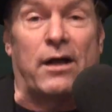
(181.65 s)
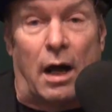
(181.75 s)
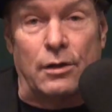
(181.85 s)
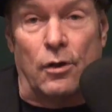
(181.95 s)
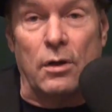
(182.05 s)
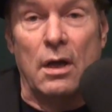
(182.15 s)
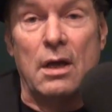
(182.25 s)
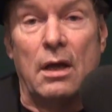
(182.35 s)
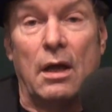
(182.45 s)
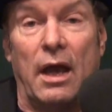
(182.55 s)
Cutler
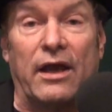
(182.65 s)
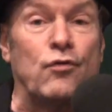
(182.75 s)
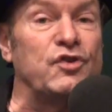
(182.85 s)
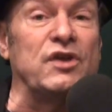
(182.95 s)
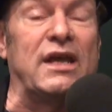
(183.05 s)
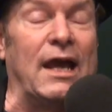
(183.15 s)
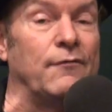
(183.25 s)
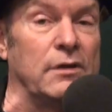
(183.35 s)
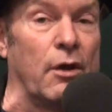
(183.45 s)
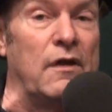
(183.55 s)
and Kristen
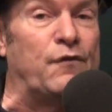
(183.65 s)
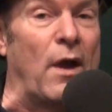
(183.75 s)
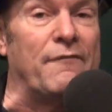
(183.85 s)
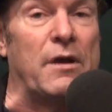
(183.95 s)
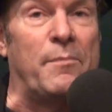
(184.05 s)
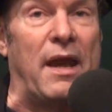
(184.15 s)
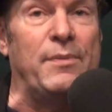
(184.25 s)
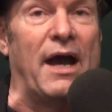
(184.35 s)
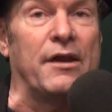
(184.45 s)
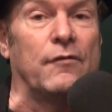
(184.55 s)
Cavallari for having a
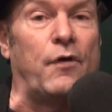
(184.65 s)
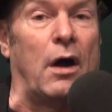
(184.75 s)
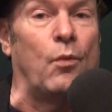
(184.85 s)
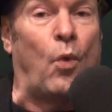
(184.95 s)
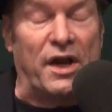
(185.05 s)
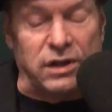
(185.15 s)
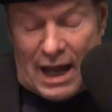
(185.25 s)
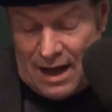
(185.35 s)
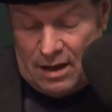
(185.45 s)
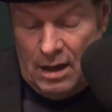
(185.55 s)
baby out of
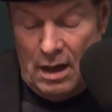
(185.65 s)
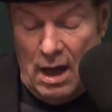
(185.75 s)
wedlock,